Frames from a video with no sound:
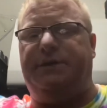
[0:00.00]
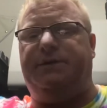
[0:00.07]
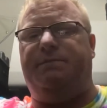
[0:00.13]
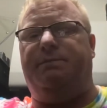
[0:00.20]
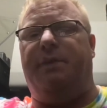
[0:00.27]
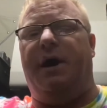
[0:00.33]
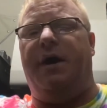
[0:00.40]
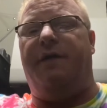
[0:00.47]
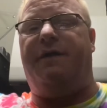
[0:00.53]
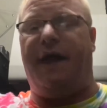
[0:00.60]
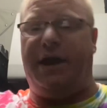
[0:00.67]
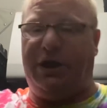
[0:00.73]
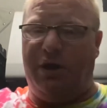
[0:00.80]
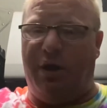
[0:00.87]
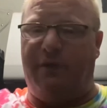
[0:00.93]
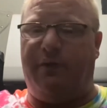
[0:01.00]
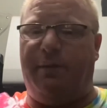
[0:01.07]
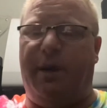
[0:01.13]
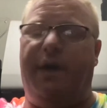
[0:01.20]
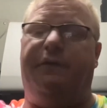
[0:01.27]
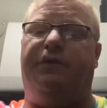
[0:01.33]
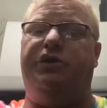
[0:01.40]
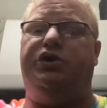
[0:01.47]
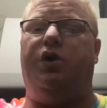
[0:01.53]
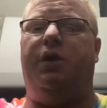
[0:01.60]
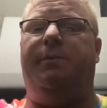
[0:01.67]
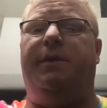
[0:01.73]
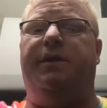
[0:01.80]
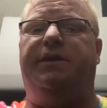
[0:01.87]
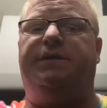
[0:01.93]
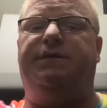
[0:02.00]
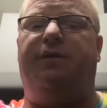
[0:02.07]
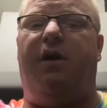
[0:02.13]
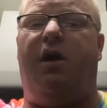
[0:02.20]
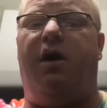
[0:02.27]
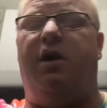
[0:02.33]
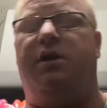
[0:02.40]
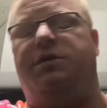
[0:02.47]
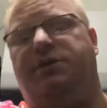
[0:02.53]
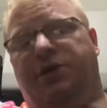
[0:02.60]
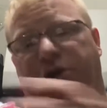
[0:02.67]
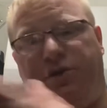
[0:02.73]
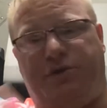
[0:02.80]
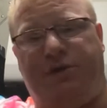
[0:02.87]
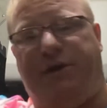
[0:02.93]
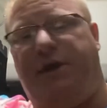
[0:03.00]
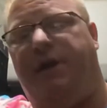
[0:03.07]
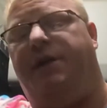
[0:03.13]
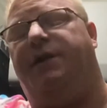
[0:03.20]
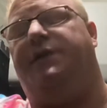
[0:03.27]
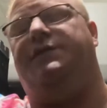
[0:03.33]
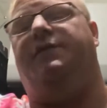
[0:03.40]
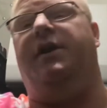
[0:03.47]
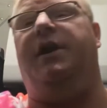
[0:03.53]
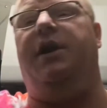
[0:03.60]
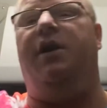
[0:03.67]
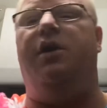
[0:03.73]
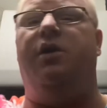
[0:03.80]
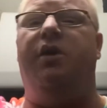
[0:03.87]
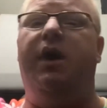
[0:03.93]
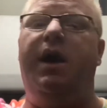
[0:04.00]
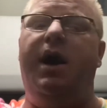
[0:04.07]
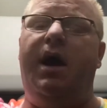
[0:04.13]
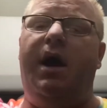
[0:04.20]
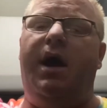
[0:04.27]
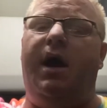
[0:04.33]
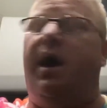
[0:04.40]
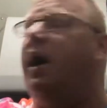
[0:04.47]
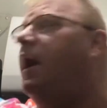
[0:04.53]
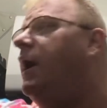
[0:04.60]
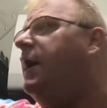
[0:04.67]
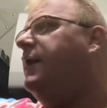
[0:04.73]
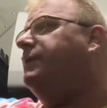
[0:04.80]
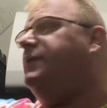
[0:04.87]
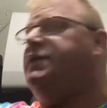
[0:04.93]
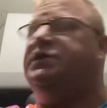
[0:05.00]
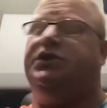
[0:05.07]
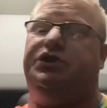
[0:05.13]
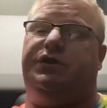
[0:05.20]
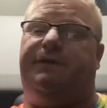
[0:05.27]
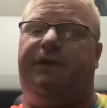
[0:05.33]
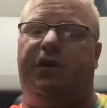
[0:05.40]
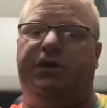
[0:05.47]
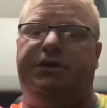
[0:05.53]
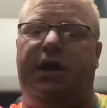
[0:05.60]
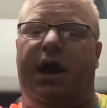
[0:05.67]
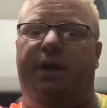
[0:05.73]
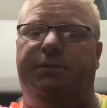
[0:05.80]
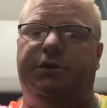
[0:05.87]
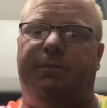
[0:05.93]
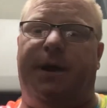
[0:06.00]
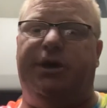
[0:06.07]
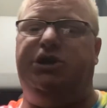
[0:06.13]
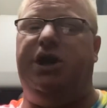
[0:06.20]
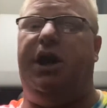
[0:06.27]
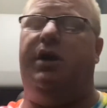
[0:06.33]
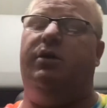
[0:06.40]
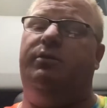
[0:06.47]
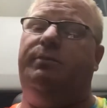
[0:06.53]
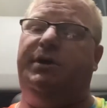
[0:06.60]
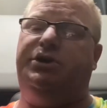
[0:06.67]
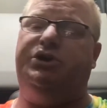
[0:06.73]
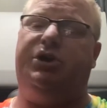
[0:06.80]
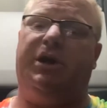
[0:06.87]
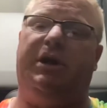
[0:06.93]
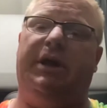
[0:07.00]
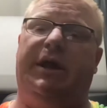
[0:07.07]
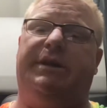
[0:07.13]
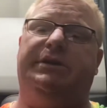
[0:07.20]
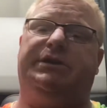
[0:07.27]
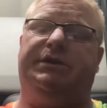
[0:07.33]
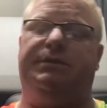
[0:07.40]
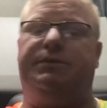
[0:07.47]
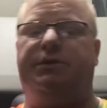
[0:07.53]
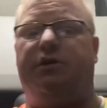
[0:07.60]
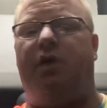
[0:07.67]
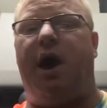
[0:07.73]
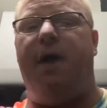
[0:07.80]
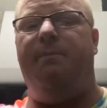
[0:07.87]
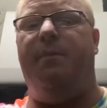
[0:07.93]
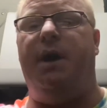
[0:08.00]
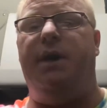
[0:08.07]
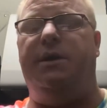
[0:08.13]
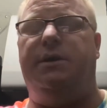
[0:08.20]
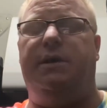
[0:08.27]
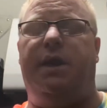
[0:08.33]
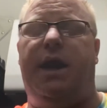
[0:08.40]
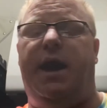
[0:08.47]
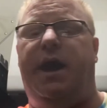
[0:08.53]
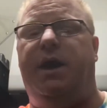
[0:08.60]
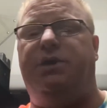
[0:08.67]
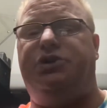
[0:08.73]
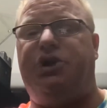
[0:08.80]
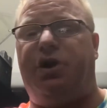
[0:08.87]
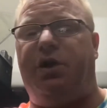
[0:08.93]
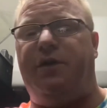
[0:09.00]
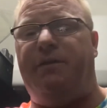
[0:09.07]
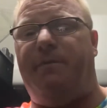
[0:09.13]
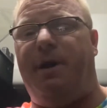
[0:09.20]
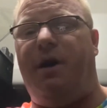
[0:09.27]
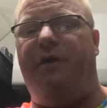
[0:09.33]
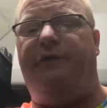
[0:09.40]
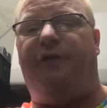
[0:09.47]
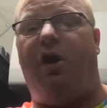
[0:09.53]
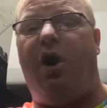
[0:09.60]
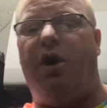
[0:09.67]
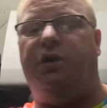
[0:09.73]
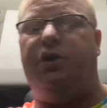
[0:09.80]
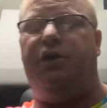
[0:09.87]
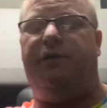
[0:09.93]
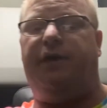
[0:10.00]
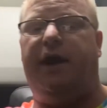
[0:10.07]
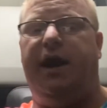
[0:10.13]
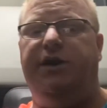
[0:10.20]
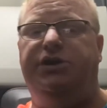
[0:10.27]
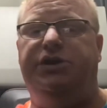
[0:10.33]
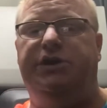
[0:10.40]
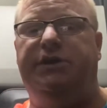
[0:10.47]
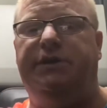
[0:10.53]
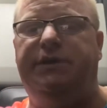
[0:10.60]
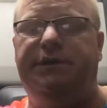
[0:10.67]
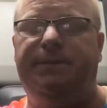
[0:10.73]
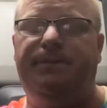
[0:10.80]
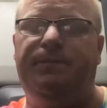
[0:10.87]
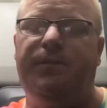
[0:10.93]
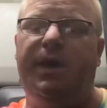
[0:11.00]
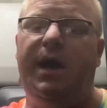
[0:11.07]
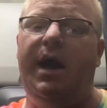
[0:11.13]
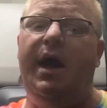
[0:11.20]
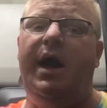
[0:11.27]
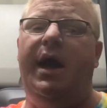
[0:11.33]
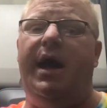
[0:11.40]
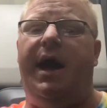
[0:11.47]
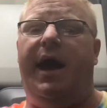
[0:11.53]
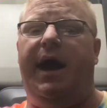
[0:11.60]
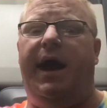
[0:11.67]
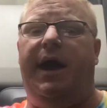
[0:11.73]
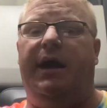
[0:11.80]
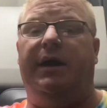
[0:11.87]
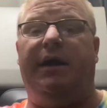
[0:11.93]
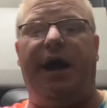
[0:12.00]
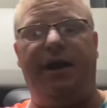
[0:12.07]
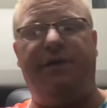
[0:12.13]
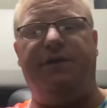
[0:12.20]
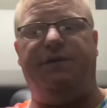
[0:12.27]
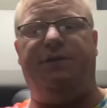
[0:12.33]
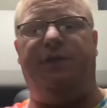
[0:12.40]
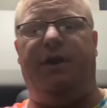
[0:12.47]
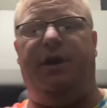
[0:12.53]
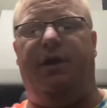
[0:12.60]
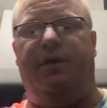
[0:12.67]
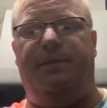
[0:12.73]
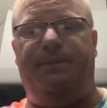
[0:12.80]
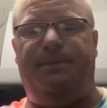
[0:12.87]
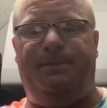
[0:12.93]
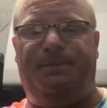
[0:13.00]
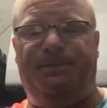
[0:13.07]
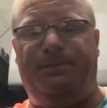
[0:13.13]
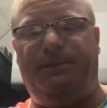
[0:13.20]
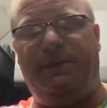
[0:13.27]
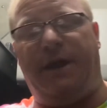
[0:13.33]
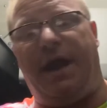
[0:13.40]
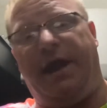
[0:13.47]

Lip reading: But thank you, everybody, for joining me this far, to the end of this video. If this is your first time to my channel, be sure to click the subscribe button and turn on the bell for all notifications. And like this video. Okay,